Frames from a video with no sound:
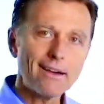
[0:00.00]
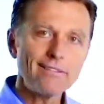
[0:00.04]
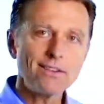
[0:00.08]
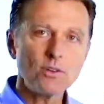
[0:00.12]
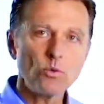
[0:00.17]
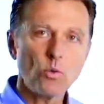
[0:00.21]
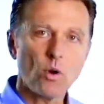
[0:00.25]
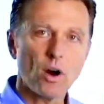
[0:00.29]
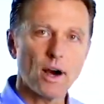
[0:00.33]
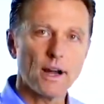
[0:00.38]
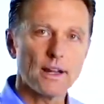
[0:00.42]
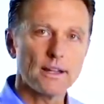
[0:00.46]

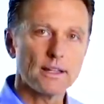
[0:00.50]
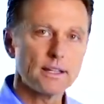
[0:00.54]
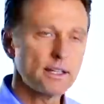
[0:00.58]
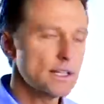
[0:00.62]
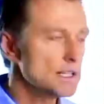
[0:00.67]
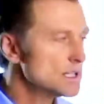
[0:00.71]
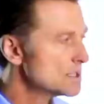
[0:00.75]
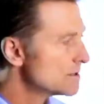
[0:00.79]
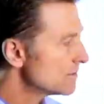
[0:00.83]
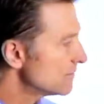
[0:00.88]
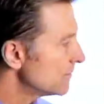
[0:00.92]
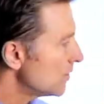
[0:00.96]
Everyone
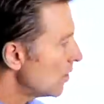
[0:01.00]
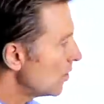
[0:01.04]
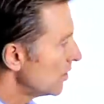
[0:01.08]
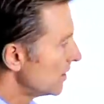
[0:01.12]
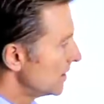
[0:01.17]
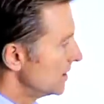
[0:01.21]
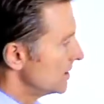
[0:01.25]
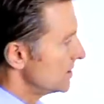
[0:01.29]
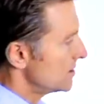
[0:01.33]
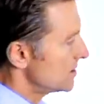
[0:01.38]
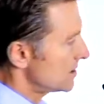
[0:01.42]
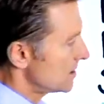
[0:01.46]
is
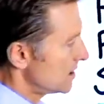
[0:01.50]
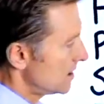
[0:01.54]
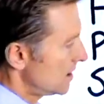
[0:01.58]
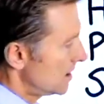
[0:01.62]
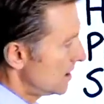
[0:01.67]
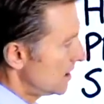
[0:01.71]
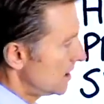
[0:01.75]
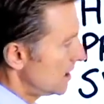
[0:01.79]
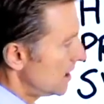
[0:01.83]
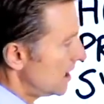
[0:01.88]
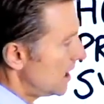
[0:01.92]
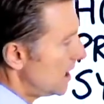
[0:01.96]
focused
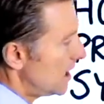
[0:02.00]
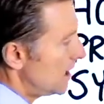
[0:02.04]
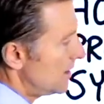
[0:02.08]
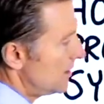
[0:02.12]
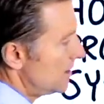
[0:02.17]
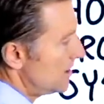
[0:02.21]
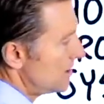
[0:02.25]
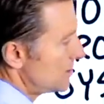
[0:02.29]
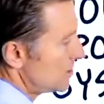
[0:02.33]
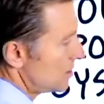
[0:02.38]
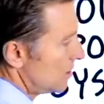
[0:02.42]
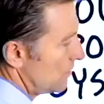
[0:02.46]

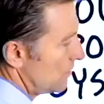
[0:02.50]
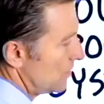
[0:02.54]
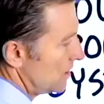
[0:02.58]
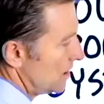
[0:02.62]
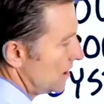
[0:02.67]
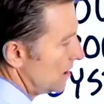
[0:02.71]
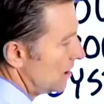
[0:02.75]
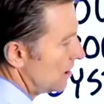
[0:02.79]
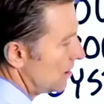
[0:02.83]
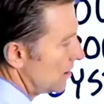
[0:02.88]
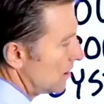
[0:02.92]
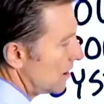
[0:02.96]
on this over
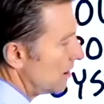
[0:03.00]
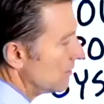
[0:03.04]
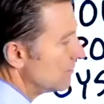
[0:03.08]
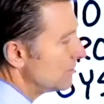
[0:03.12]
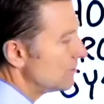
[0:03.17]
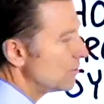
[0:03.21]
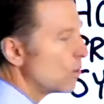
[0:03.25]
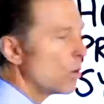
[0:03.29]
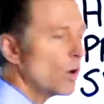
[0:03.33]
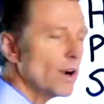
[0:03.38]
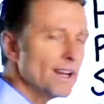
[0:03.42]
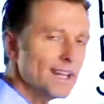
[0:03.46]
here,
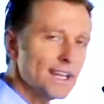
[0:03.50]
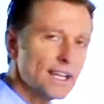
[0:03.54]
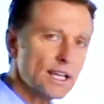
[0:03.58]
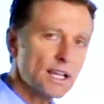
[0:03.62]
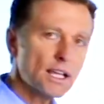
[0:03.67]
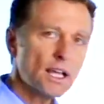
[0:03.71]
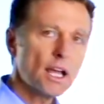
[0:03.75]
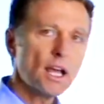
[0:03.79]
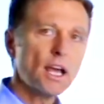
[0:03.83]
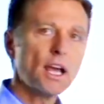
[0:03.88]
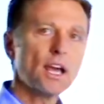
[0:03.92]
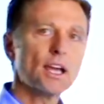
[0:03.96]

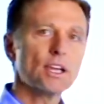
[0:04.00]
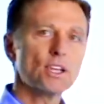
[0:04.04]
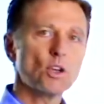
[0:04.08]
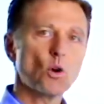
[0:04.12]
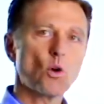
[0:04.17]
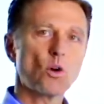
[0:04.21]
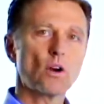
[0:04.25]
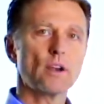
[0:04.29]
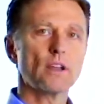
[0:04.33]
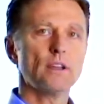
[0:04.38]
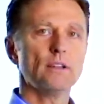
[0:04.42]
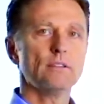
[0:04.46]
avoiding
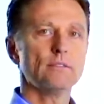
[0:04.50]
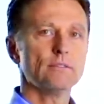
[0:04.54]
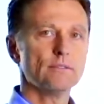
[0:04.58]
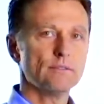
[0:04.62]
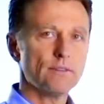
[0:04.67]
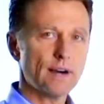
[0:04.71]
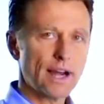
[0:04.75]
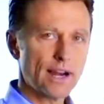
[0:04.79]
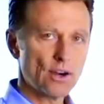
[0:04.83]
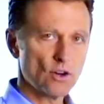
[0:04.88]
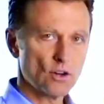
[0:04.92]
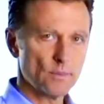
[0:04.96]
your
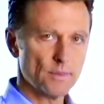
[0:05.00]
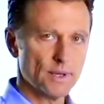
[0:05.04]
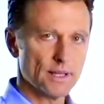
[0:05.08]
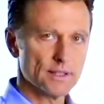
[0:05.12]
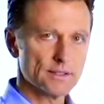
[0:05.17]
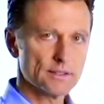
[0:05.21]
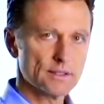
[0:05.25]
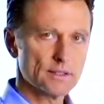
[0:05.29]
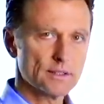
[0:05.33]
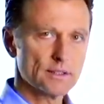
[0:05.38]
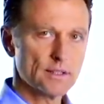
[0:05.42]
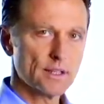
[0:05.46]

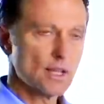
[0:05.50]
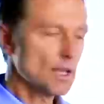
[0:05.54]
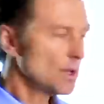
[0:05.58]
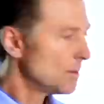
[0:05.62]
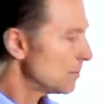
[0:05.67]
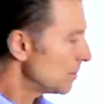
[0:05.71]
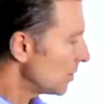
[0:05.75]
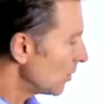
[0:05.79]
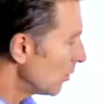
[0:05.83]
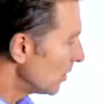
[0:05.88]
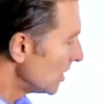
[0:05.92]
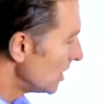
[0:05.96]
environment.
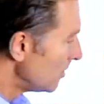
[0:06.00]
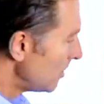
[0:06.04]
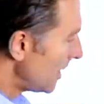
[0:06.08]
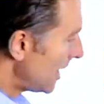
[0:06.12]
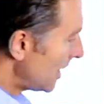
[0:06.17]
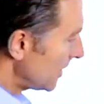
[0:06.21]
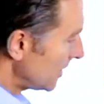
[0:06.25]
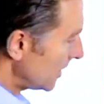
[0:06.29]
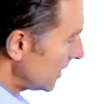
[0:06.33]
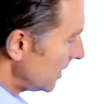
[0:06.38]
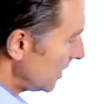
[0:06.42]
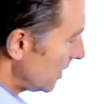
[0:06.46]
But what
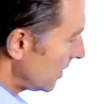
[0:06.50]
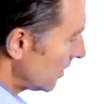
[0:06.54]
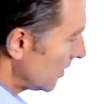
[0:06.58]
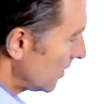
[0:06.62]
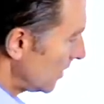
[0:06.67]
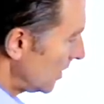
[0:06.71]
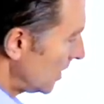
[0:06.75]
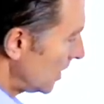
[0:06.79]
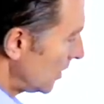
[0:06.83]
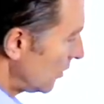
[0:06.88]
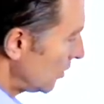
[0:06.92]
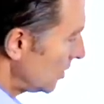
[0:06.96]
about here?
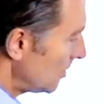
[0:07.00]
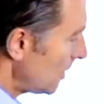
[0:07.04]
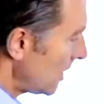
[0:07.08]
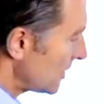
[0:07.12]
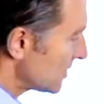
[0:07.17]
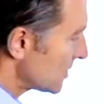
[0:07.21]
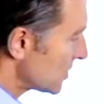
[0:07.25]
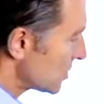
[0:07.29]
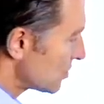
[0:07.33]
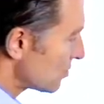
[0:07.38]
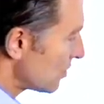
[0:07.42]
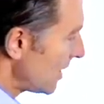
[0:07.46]
What about
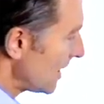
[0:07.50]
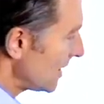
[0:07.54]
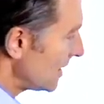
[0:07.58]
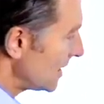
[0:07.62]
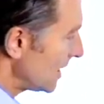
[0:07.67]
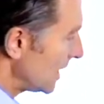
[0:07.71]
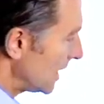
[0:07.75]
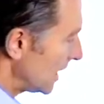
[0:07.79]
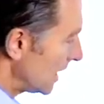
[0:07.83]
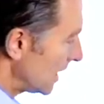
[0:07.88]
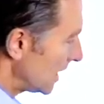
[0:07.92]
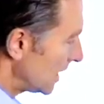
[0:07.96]

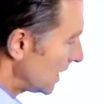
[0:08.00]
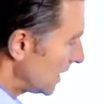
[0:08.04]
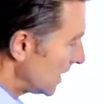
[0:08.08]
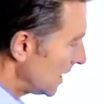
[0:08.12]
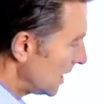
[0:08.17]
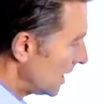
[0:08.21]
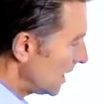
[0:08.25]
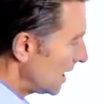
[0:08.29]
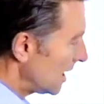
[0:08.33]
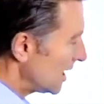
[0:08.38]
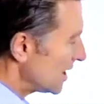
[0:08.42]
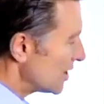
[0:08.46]
strengthening
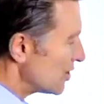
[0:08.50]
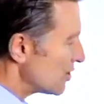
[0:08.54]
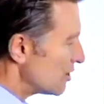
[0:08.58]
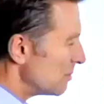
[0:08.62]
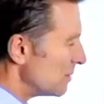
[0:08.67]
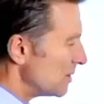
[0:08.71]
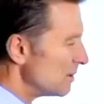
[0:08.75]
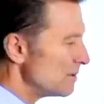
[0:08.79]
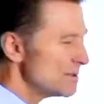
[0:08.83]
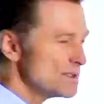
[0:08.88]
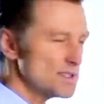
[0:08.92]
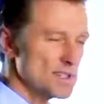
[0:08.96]
your
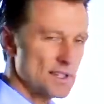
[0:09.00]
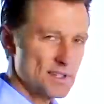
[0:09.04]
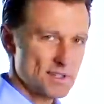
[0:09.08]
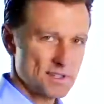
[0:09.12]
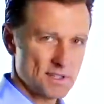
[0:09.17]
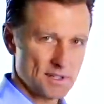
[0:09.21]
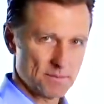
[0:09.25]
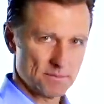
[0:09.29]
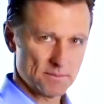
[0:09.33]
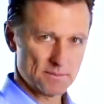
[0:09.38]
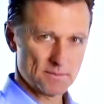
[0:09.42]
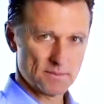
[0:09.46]
immune
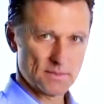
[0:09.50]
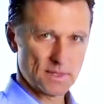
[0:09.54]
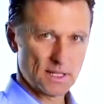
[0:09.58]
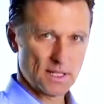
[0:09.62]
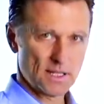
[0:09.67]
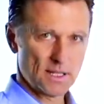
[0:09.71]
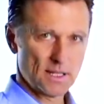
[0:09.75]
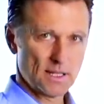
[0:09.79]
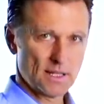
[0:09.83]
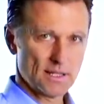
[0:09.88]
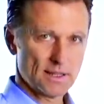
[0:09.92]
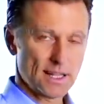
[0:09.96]
system?
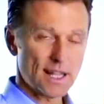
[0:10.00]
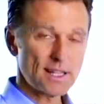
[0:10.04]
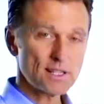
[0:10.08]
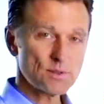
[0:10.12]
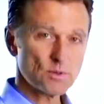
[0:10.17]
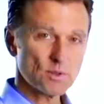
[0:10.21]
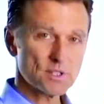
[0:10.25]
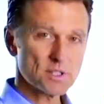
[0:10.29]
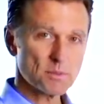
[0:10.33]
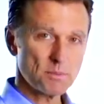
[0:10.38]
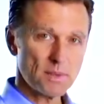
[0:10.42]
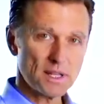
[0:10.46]
That's
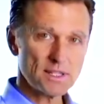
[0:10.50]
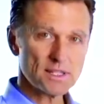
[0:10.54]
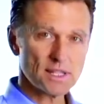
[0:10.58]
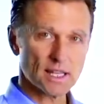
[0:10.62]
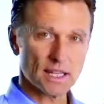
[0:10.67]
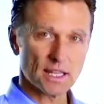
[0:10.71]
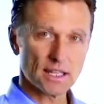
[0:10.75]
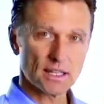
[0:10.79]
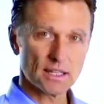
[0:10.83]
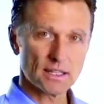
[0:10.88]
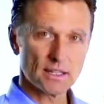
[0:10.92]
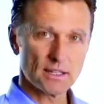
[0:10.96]
what's
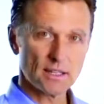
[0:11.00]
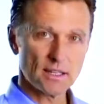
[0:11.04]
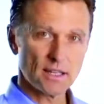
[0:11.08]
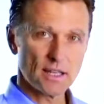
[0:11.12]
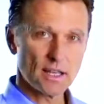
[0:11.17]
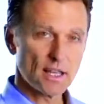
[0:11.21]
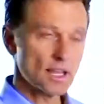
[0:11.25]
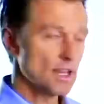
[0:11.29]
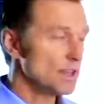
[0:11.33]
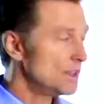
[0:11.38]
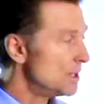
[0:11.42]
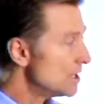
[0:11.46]
missing.
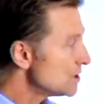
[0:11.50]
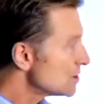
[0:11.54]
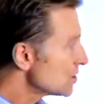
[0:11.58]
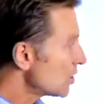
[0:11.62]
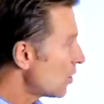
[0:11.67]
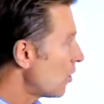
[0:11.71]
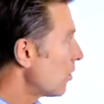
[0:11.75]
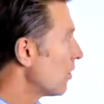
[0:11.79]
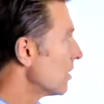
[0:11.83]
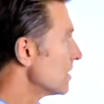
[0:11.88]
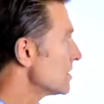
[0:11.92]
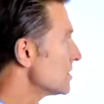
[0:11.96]
This
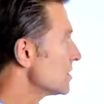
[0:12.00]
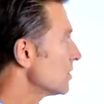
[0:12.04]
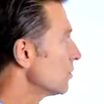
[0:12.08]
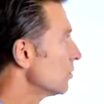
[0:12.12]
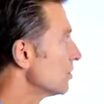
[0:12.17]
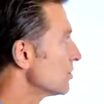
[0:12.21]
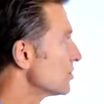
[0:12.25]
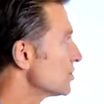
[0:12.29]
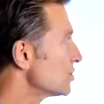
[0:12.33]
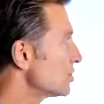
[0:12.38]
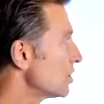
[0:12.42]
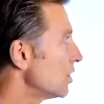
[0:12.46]
course
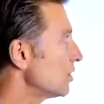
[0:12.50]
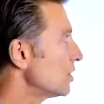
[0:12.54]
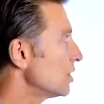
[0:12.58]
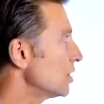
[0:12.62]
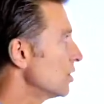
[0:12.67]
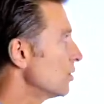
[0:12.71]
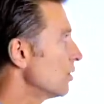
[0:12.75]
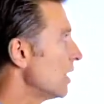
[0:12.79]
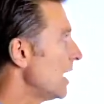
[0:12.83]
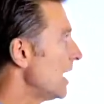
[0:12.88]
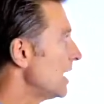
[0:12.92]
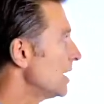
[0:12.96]
will show
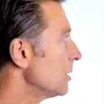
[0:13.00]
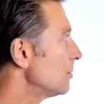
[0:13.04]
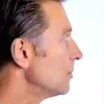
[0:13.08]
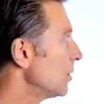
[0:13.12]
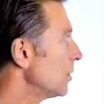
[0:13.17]
you how to